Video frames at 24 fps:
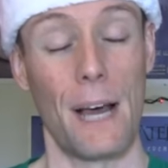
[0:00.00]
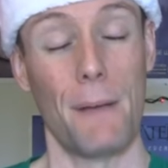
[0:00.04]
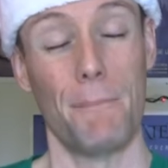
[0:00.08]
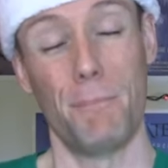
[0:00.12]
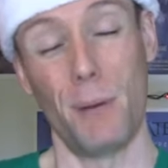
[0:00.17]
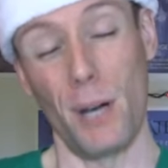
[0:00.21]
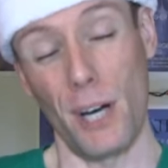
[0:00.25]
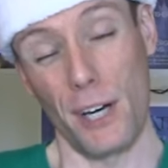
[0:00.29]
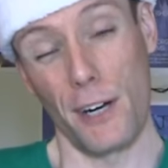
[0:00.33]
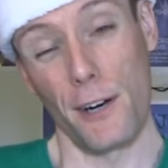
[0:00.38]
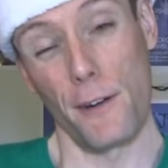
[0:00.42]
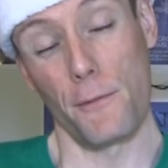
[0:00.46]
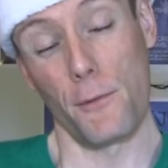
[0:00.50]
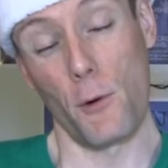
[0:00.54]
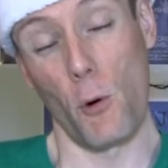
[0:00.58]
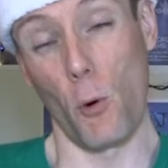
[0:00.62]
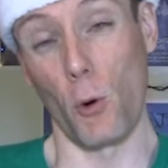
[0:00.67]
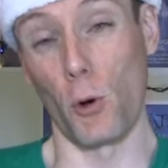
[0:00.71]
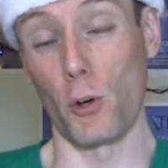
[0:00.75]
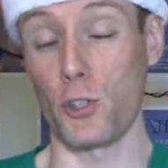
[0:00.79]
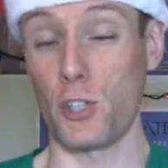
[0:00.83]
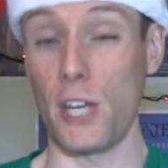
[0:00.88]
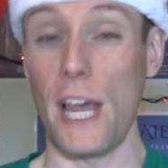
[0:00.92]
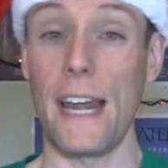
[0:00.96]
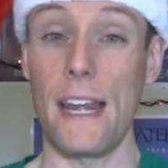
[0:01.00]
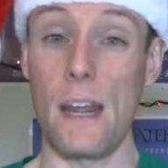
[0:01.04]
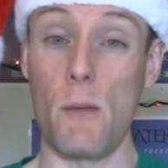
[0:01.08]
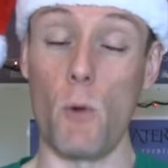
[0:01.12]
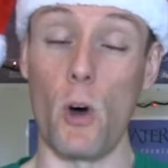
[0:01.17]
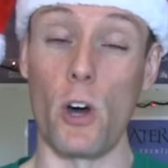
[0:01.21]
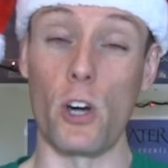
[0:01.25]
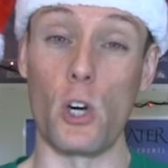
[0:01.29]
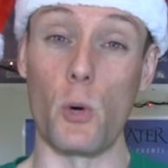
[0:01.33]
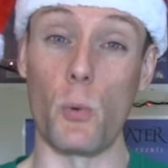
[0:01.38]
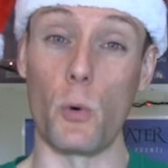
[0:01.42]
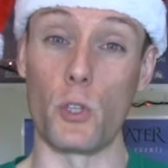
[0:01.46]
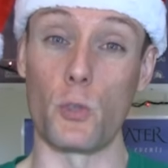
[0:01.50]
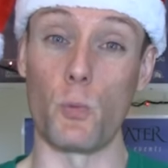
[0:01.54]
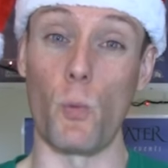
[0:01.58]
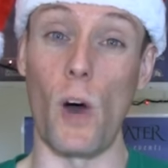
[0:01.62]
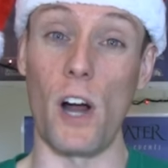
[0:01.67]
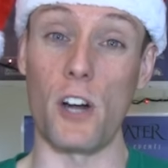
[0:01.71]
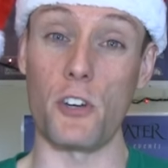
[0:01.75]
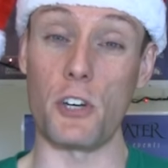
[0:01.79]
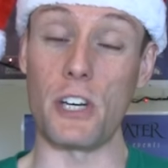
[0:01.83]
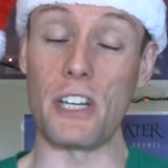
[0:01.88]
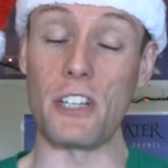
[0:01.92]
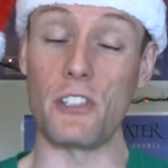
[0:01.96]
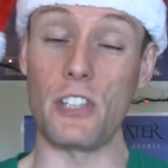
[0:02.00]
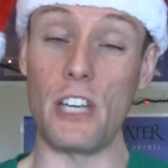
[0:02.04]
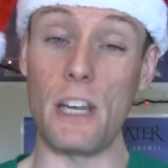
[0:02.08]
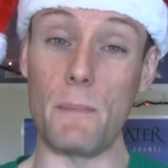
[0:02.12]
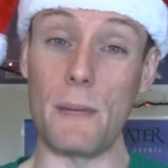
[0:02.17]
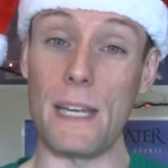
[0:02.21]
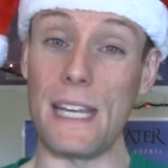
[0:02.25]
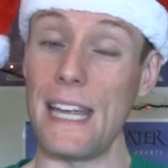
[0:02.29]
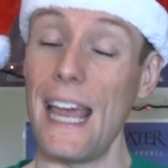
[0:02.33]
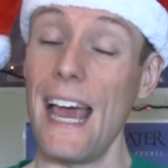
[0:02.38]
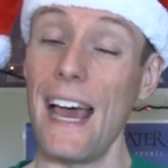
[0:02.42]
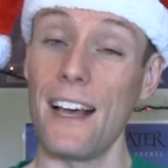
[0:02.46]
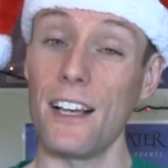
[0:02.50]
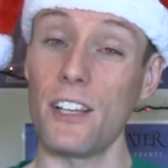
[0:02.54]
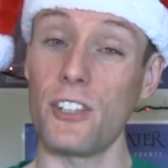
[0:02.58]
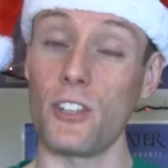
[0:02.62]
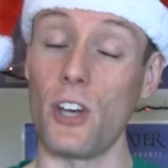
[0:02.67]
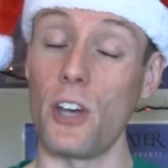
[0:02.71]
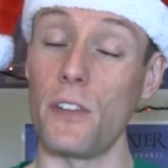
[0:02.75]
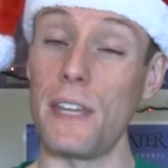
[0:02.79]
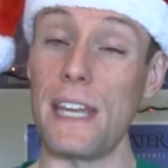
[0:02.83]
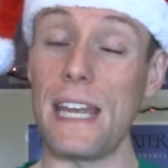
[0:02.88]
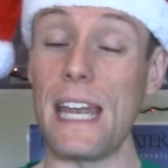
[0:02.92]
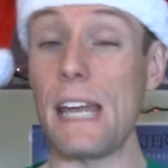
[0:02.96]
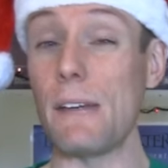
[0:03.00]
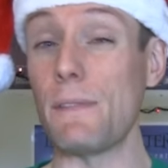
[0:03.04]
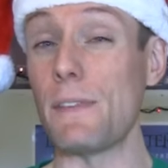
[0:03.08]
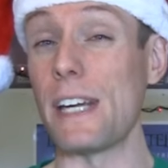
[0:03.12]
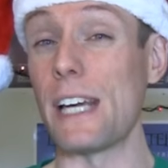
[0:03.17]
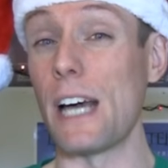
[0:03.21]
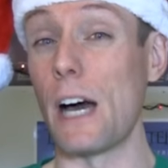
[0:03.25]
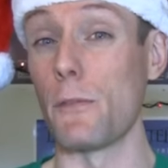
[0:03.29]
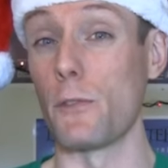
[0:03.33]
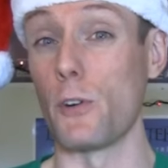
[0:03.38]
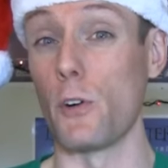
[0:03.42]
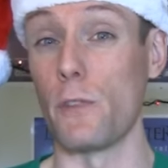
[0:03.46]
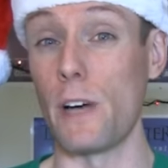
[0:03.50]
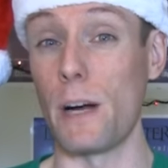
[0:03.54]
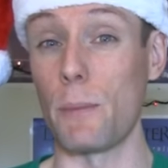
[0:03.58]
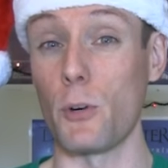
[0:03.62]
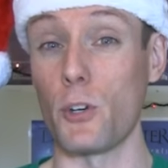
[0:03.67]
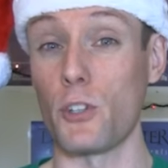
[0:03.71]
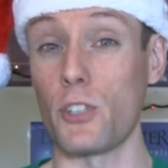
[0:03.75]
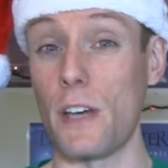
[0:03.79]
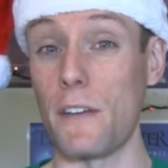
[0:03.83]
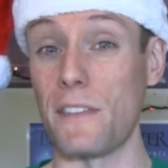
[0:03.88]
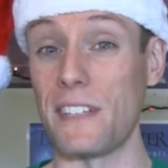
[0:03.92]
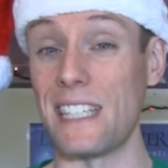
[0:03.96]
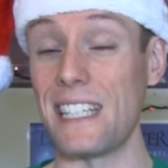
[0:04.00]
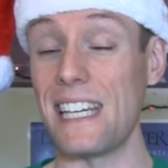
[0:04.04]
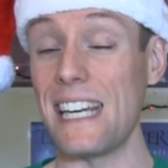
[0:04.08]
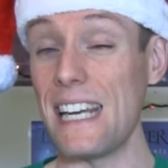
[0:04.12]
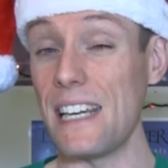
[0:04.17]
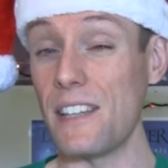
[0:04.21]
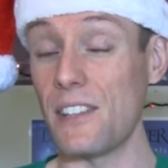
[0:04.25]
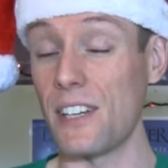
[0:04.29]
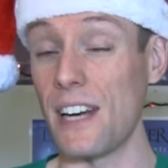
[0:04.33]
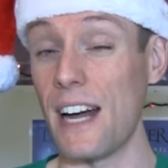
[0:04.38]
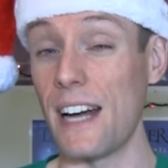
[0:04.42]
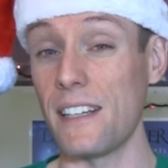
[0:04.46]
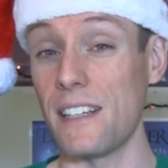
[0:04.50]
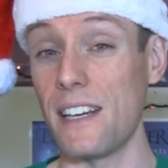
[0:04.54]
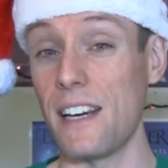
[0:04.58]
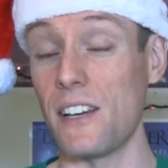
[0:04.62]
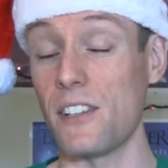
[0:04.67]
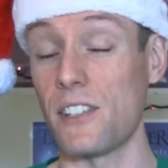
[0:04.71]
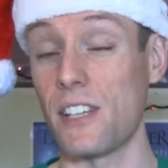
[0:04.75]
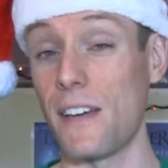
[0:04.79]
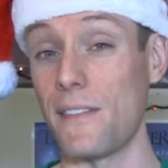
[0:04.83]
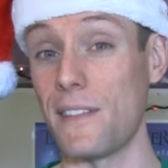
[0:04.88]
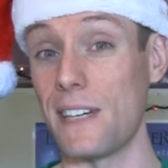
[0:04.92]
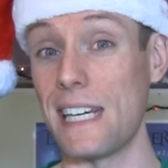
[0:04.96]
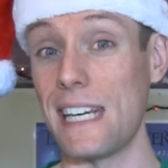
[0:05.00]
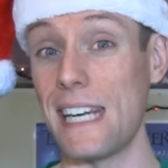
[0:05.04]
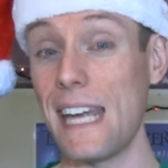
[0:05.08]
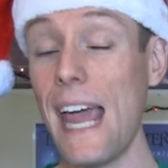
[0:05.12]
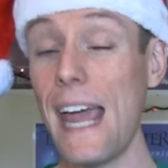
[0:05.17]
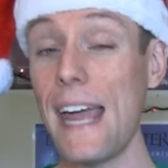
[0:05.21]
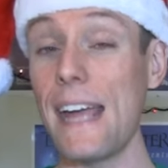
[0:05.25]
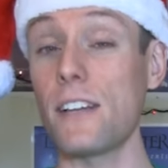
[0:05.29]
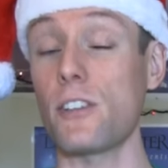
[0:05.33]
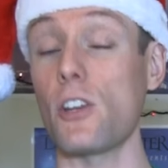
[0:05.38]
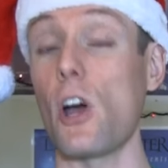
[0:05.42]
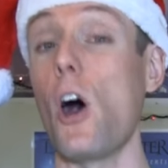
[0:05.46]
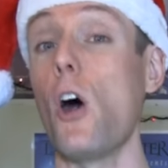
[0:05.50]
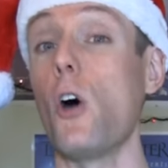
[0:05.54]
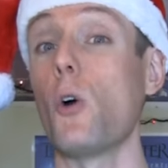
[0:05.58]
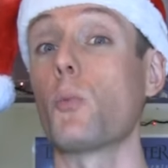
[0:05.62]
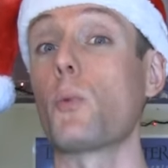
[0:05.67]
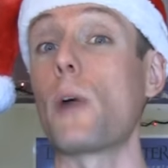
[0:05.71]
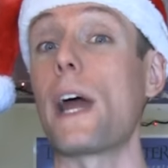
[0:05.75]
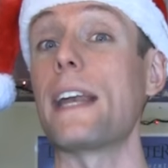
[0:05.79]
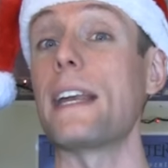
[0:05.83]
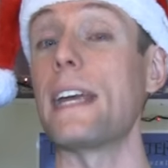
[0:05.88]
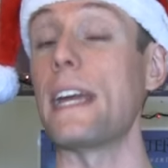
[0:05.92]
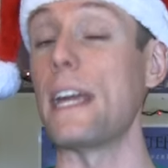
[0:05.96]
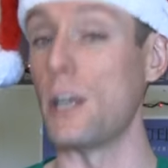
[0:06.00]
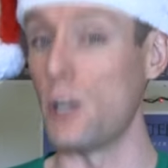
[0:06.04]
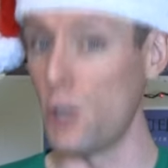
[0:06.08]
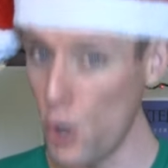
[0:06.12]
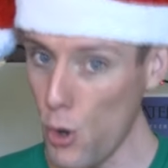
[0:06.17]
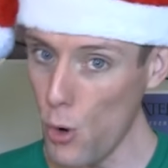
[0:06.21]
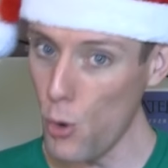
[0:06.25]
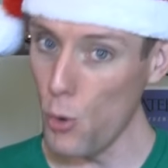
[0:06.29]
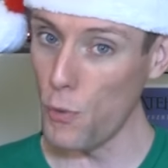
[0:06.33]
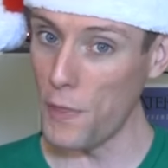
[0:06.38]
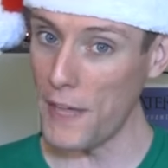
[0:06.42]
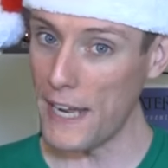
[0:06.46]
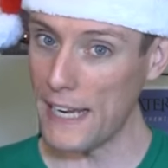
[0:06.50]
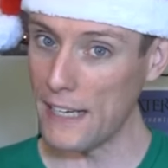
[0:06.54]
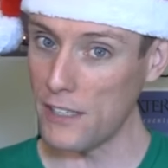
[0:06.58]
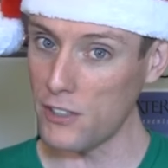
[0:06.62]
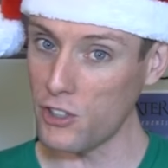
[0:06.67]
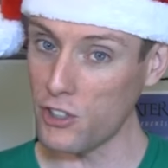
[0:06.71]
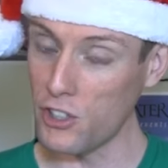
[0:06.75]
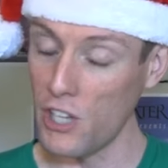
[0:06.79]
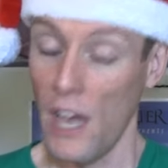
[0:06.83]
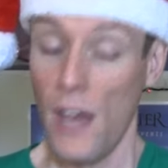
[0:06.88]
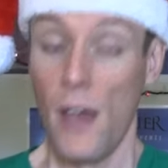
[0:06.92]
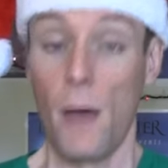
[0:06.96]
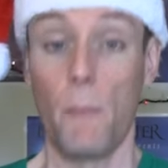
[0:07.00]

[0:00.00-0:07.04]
But of course, anyone who was watching CBS on the evening of November 17th, 1978 already knew this